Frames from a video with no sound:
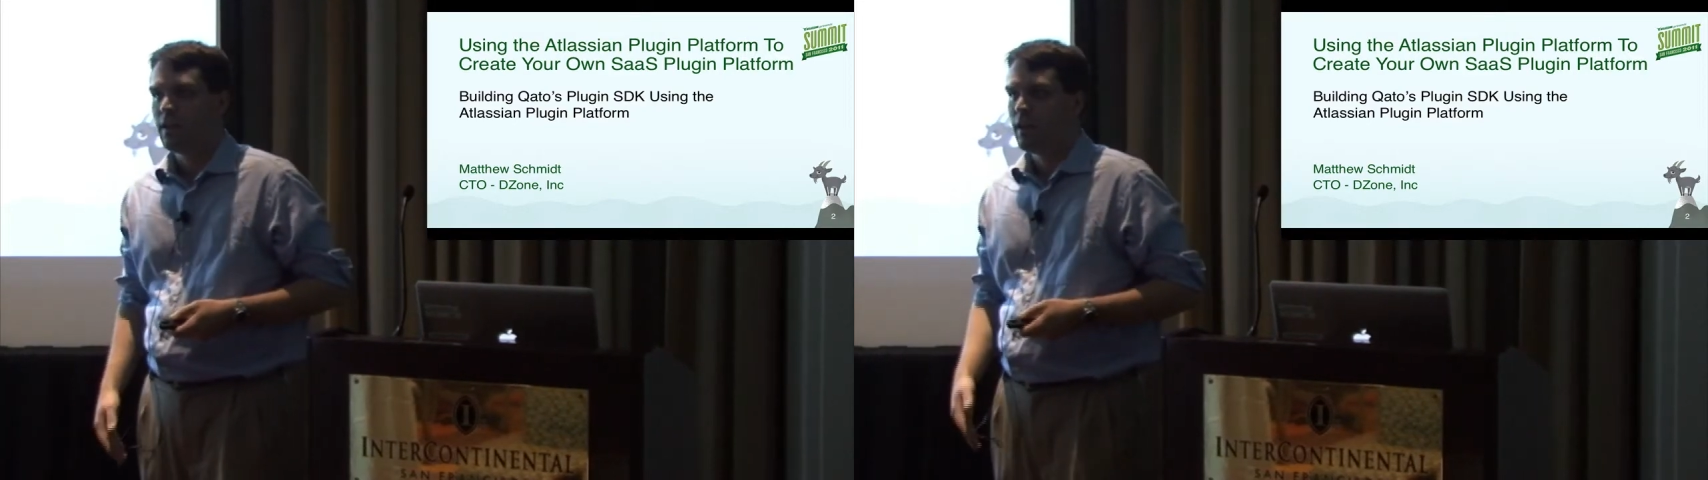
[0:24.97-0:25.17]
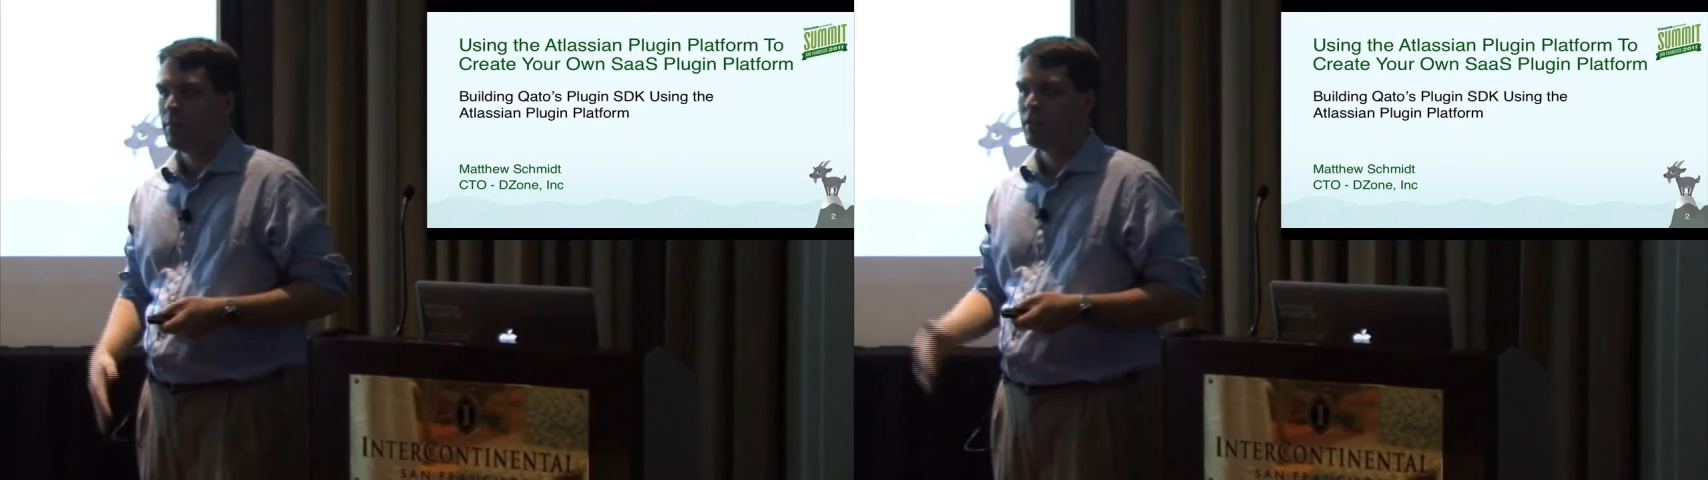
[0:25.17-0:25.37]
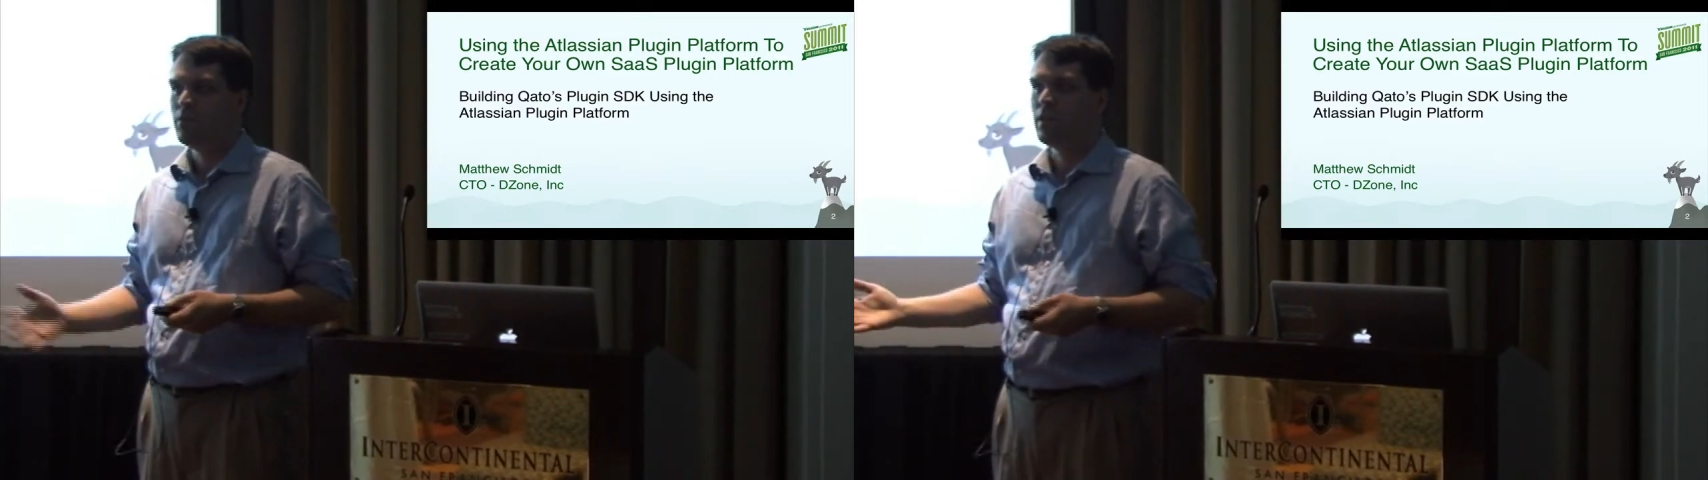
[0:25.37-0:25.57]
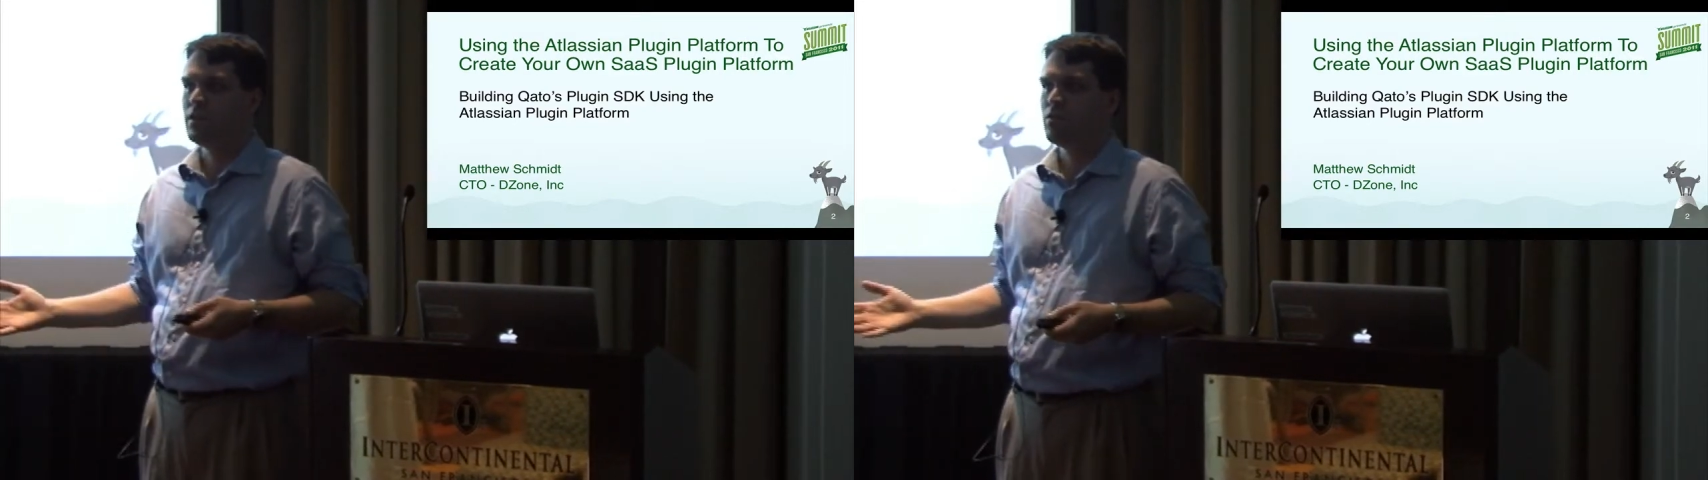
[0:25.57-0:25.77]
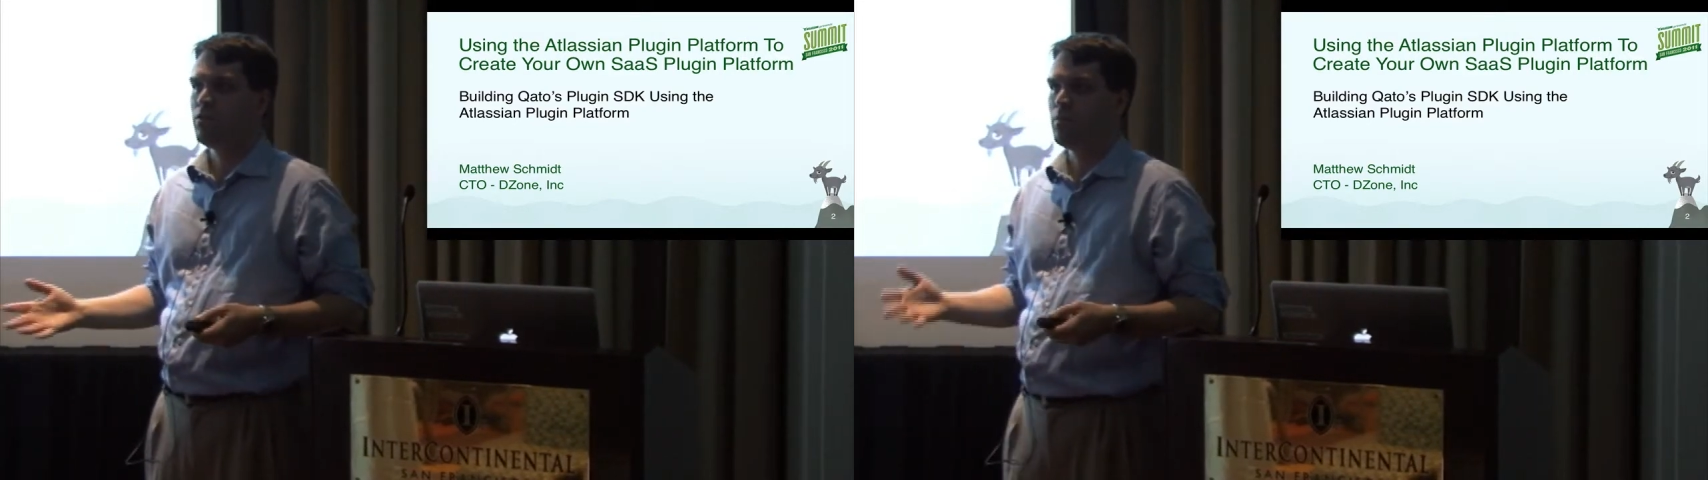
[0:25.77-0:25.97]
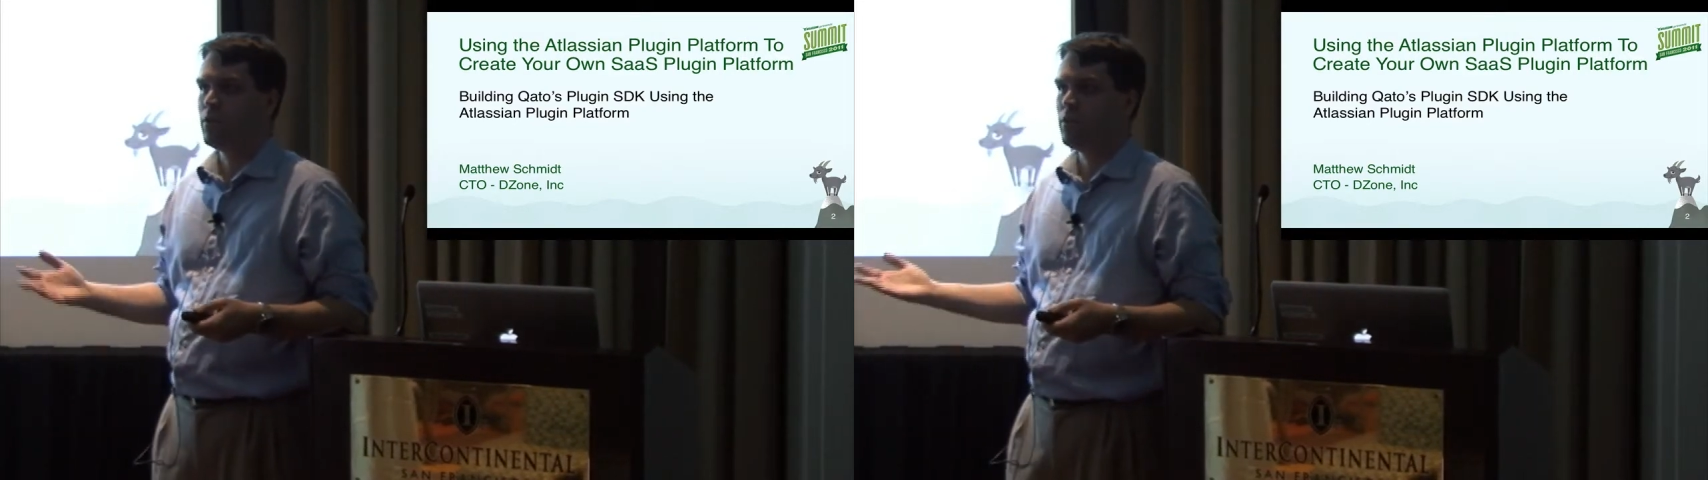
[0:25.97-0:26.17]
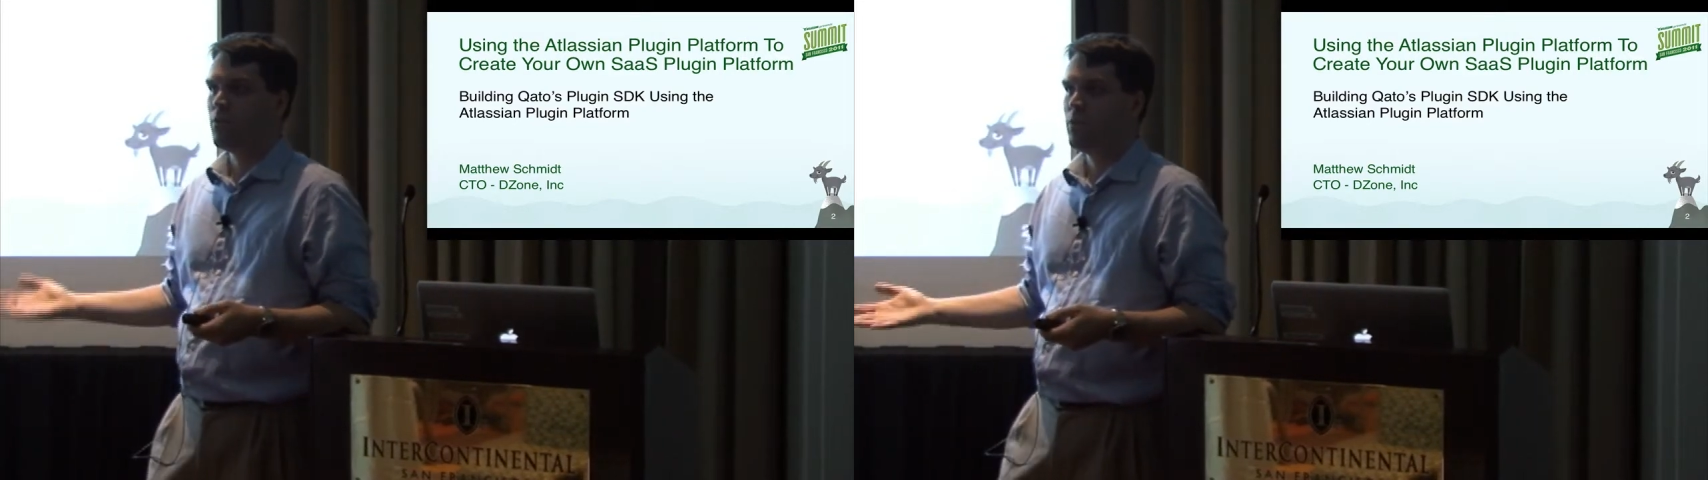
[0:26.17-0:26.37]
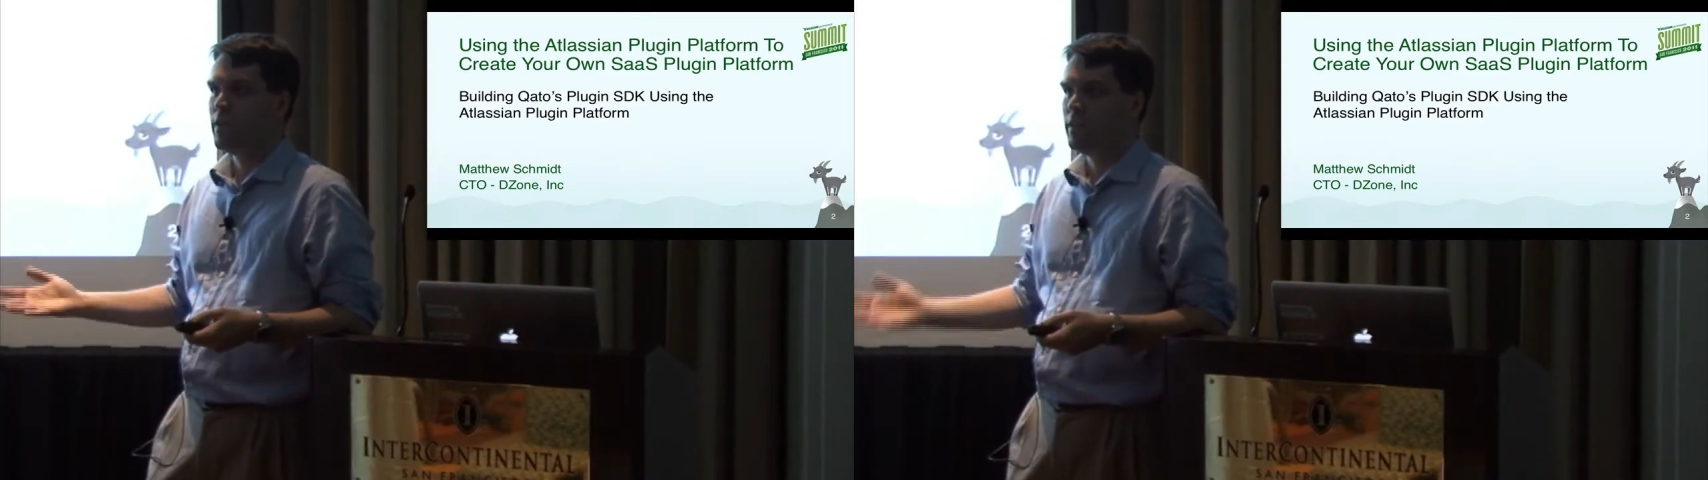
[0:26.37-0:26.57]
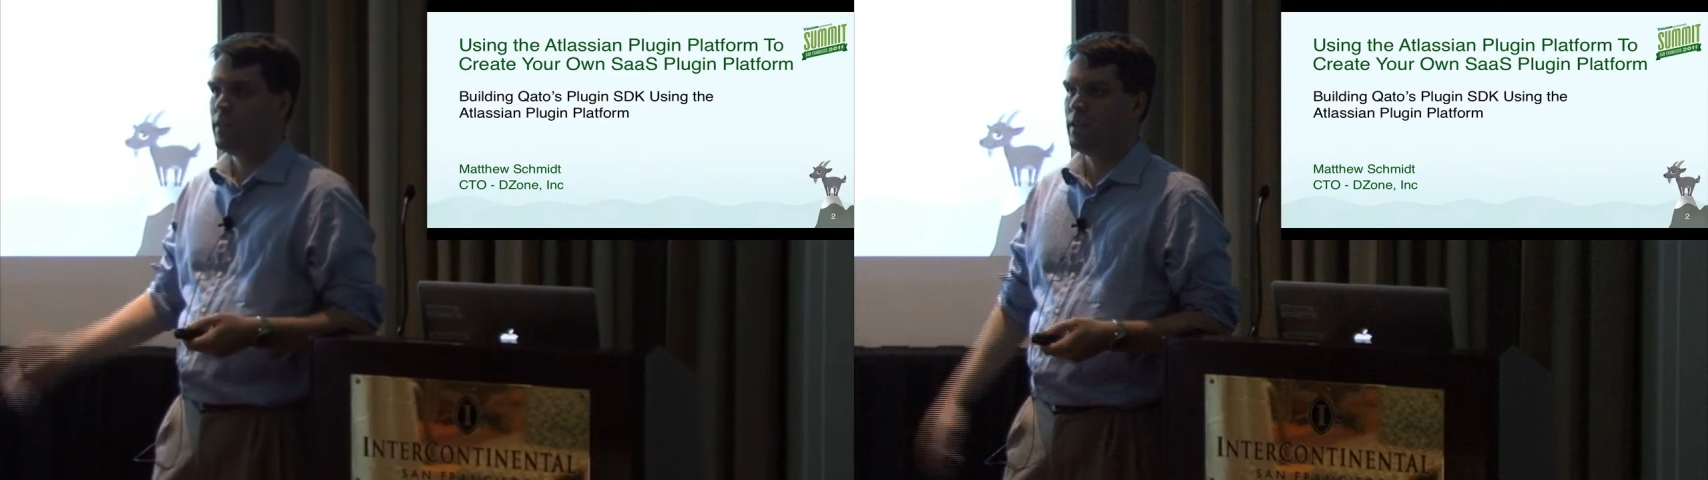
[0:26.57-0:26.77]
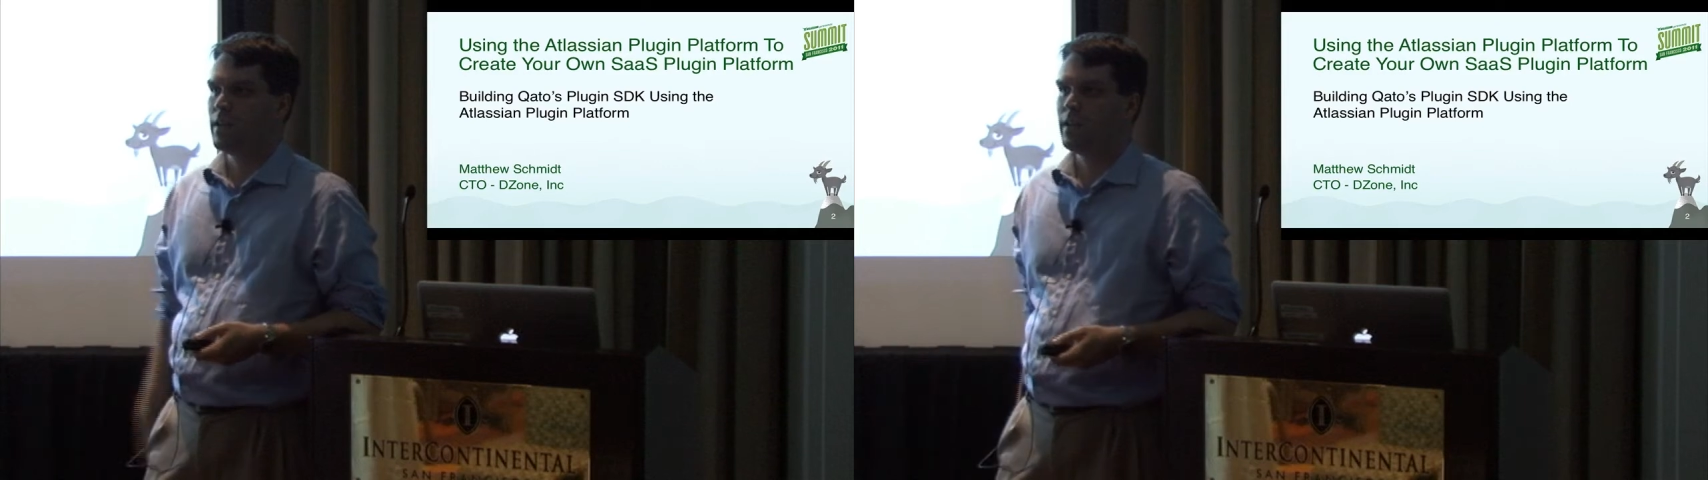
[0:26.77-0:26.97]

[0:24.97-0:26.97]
How many of you guys are familiar with the